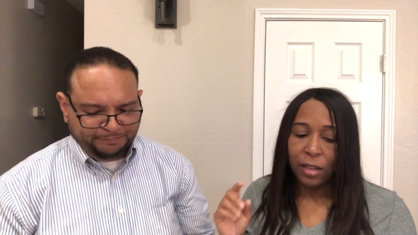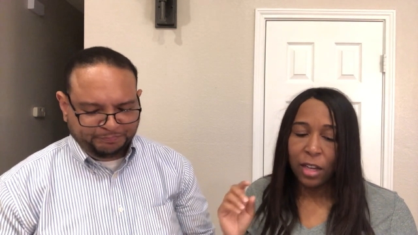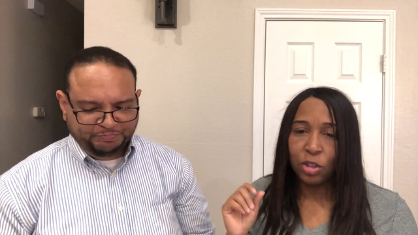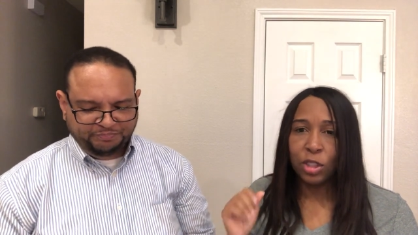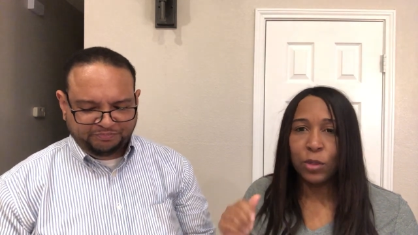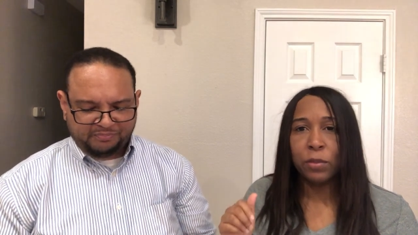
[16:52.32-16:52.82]
Speaker 1: I'll
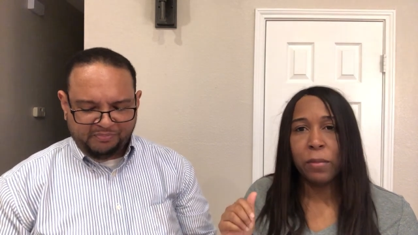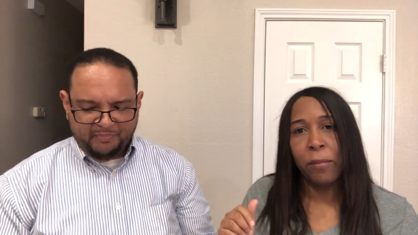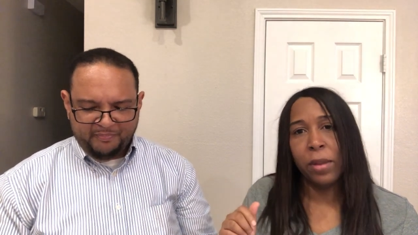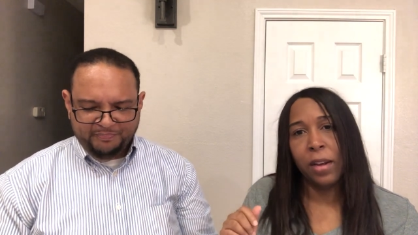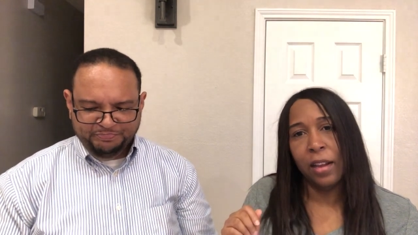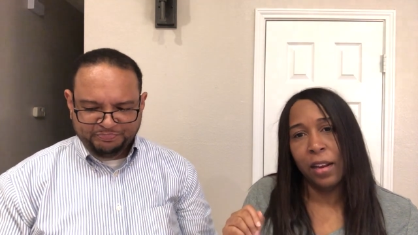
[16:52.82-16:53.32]
stick with my
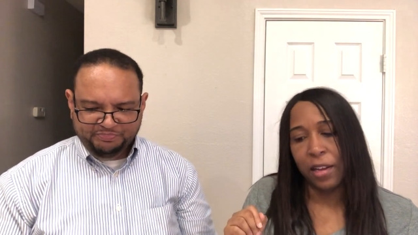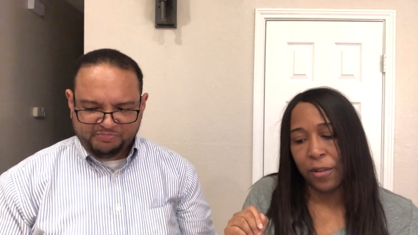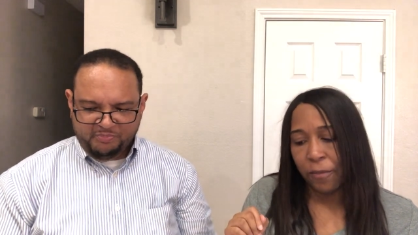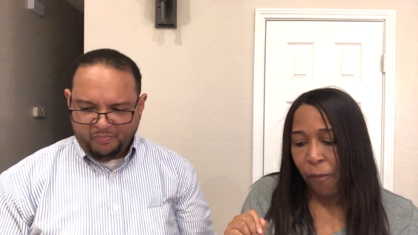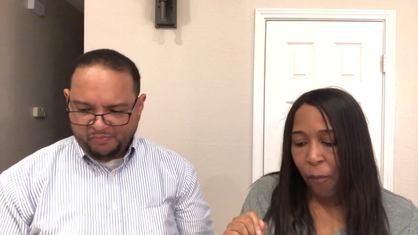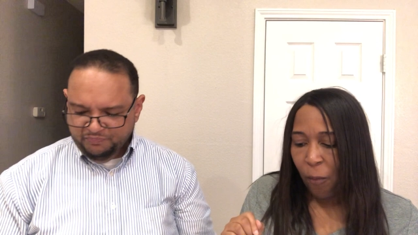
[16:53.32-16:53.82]
bit of honey.
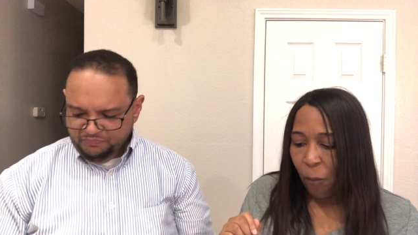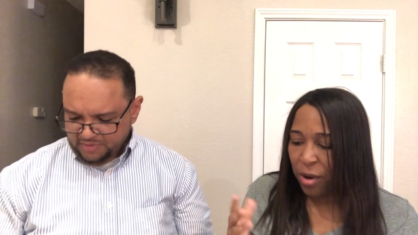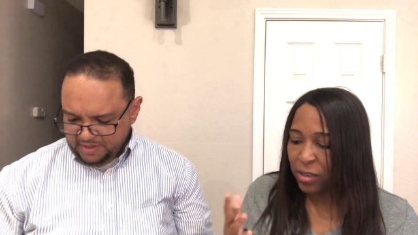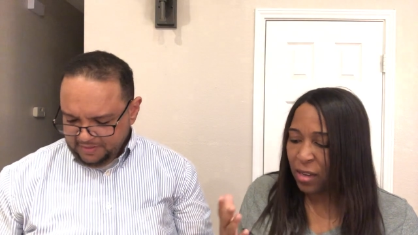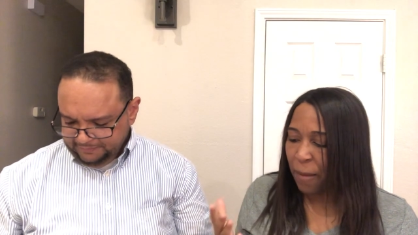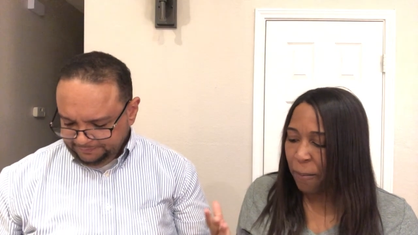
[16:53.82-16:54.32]
But
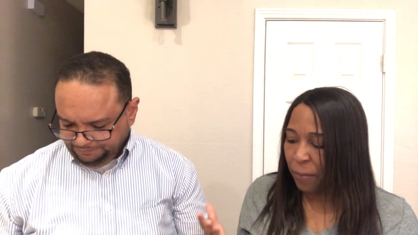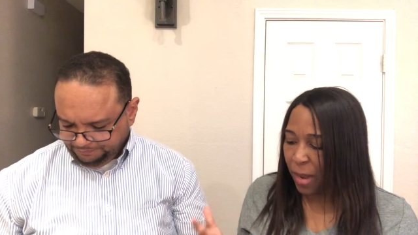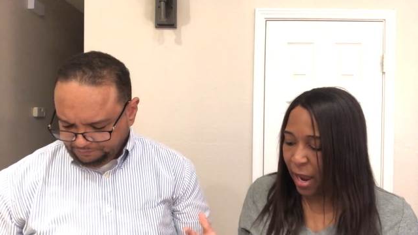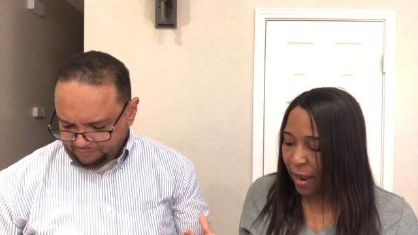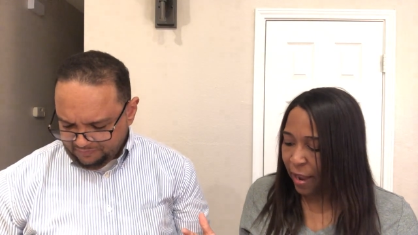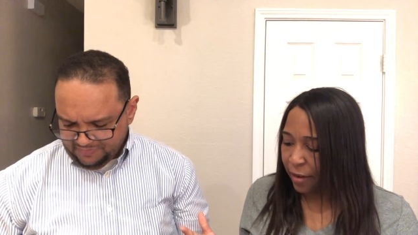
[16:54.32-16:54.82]
it's not
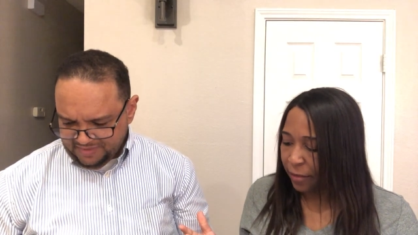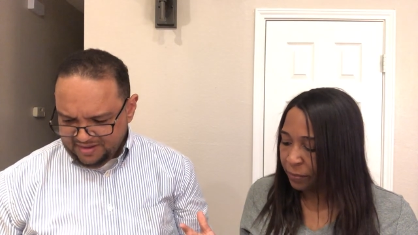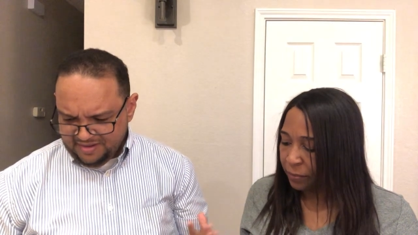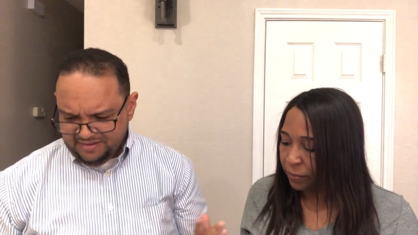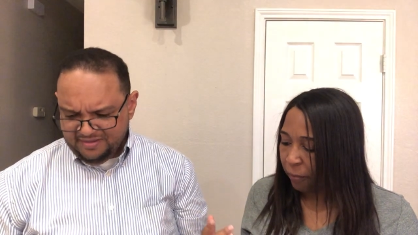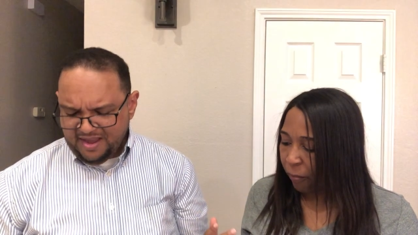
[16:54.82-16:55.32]
bad.
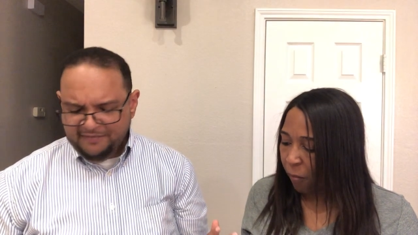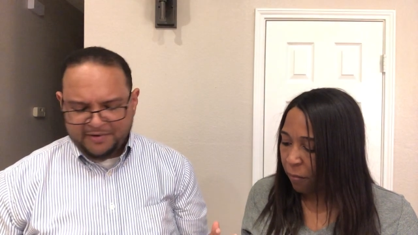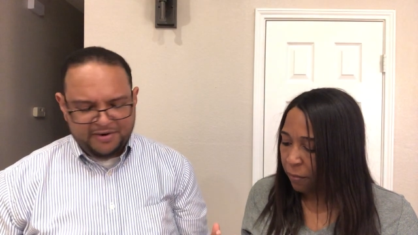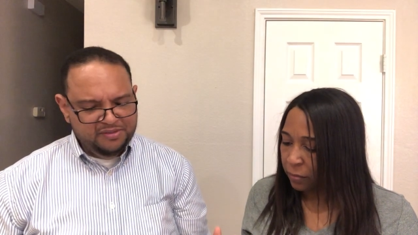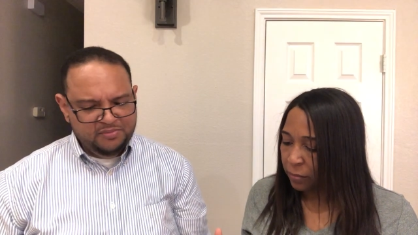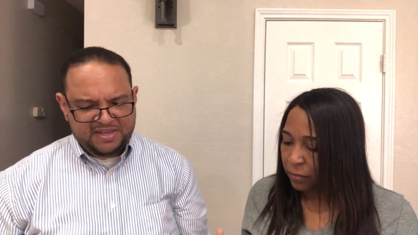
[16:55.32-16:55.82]
Speaker 2: It's not
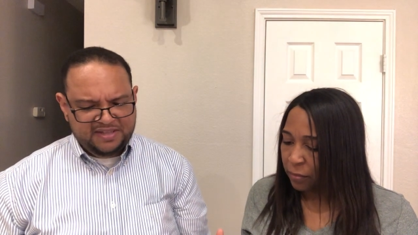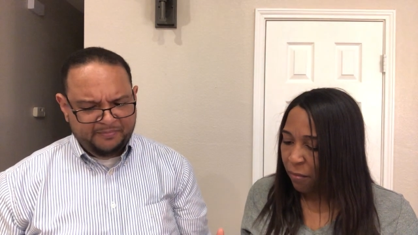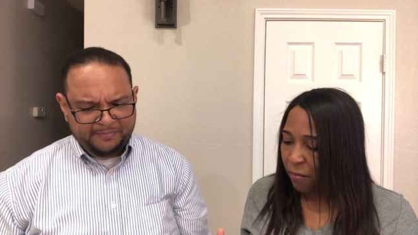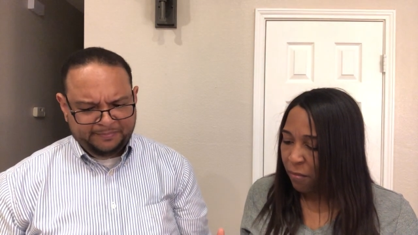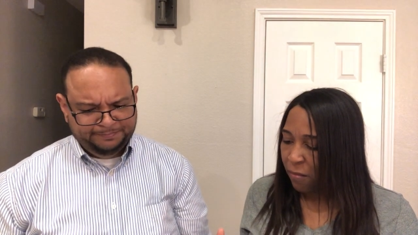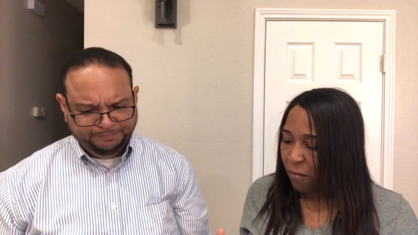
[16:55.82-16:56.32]
very sweet.
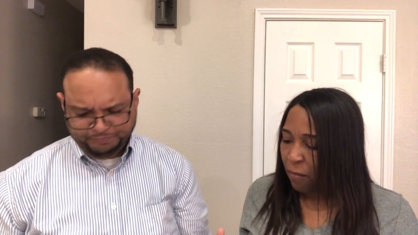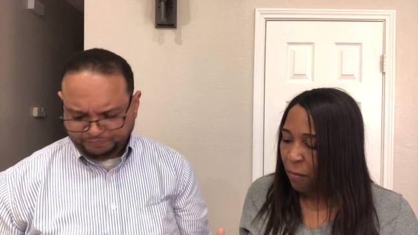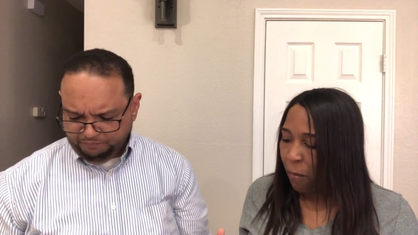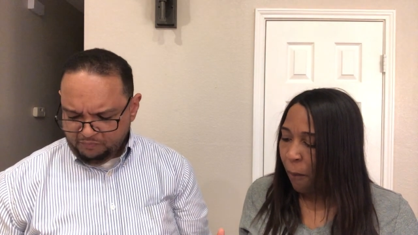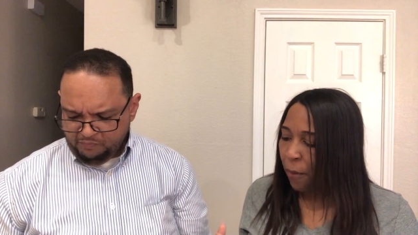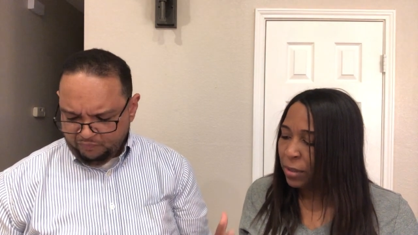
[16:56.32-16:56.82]

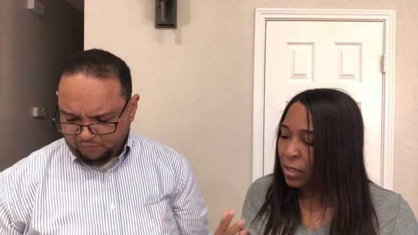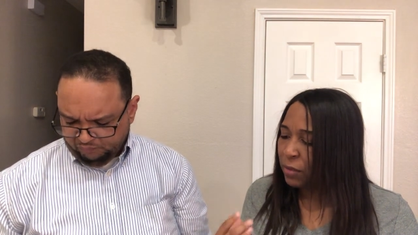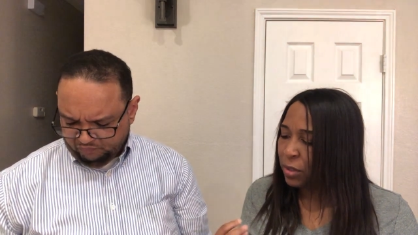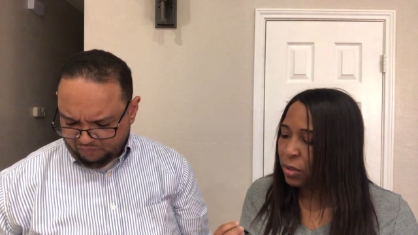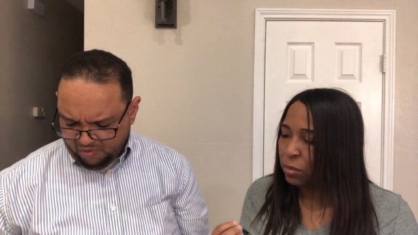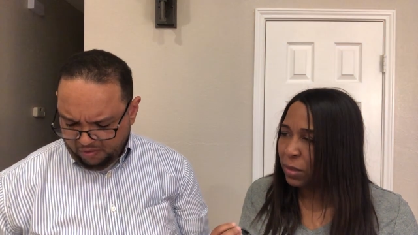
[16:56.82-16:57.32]
Speaker 1: It's not
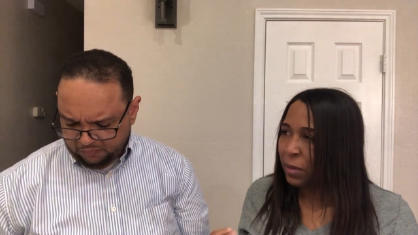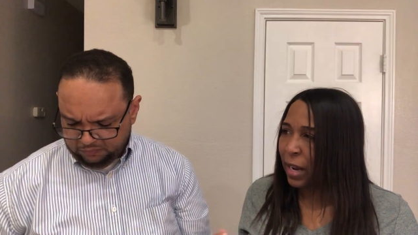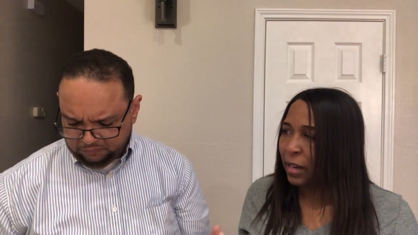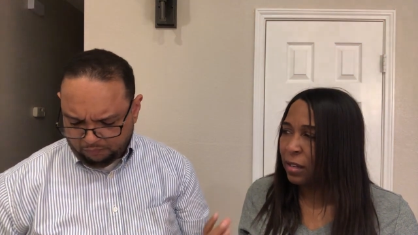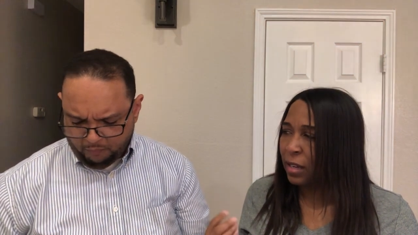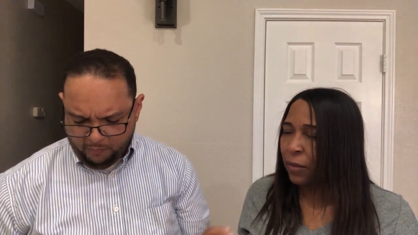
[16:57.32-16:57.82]
very sweet, but I
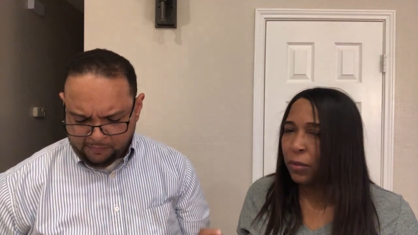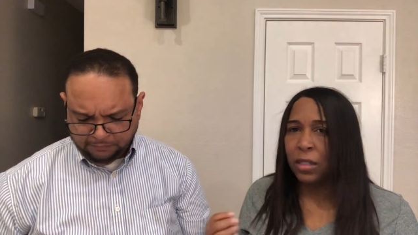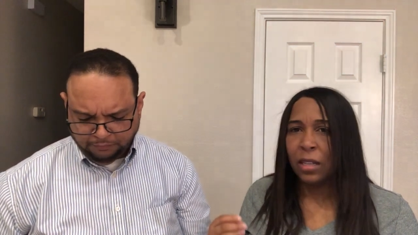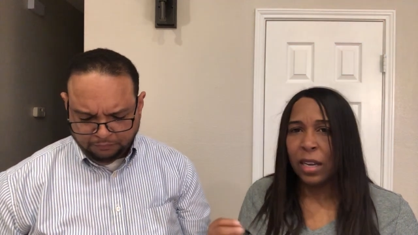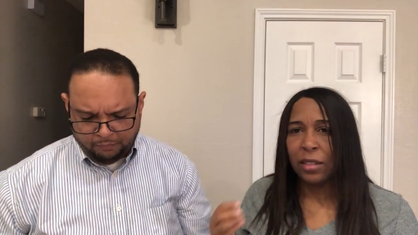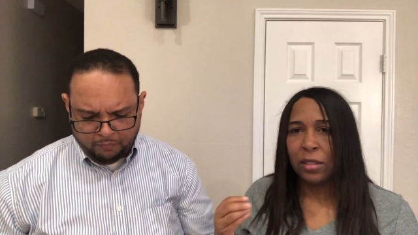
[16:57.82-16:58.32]
can definitely
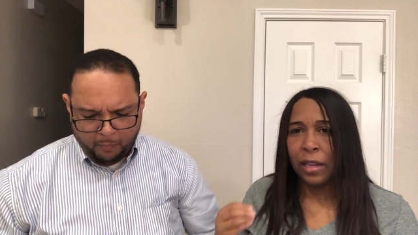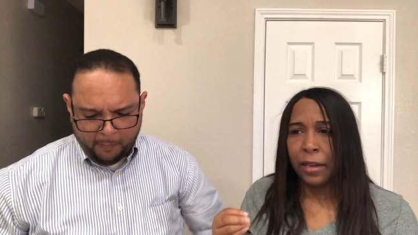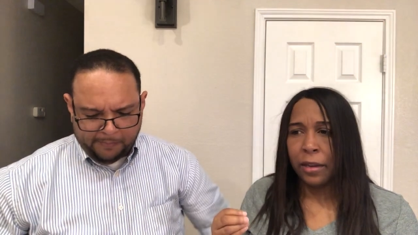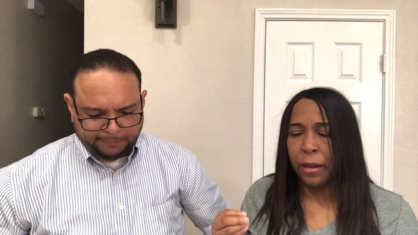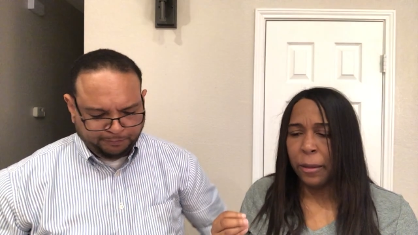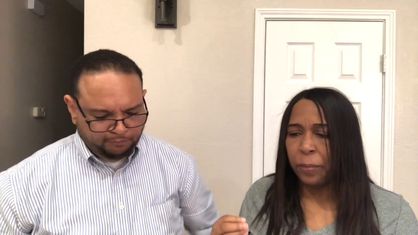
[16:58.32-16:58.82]
taste like
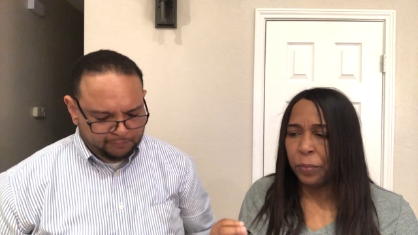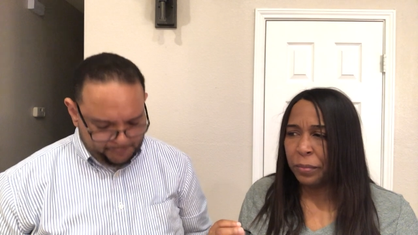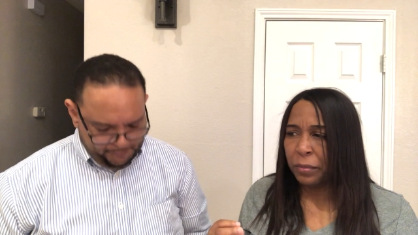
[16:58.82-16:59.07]
the